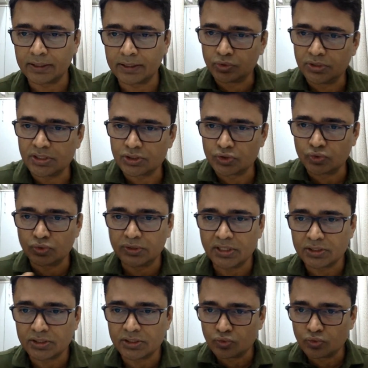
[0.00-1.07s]
Do this, do
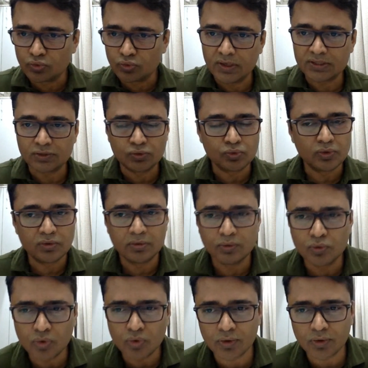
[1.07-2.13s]
this, do this, do
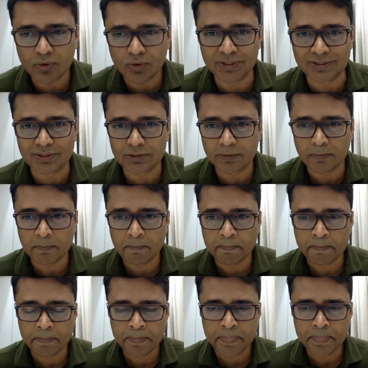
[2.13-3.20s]
not do this.
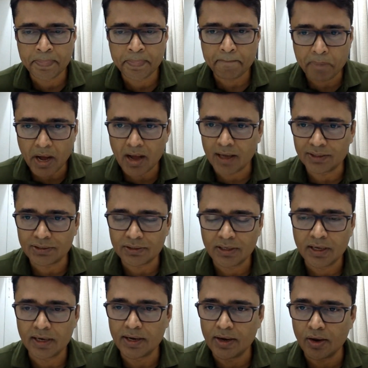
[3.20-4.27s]
But
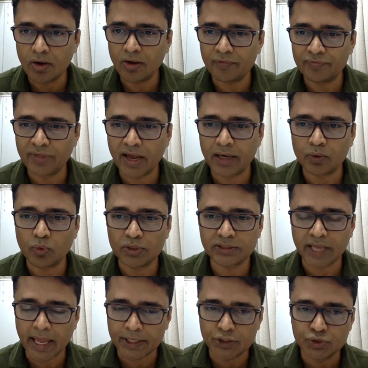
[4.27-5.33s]
none of that was
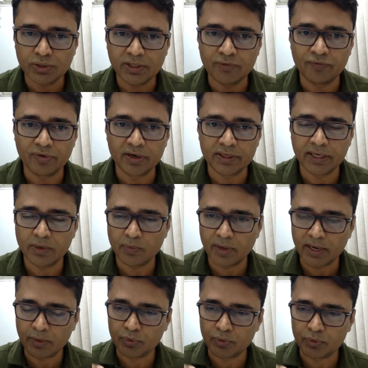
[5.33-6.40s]
actually working
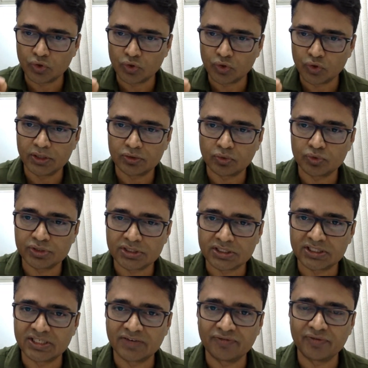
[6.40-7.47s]
when I was going through
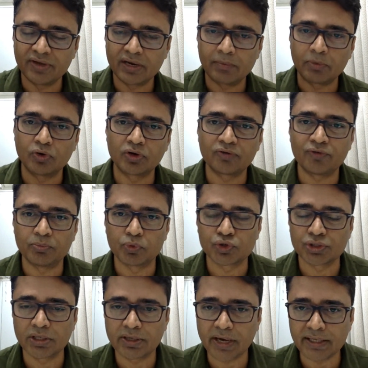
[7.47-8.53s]
severe amount of
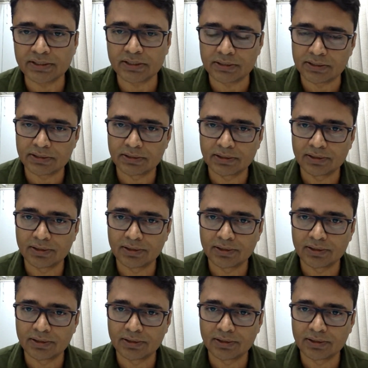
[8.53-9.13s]
emotional crisis.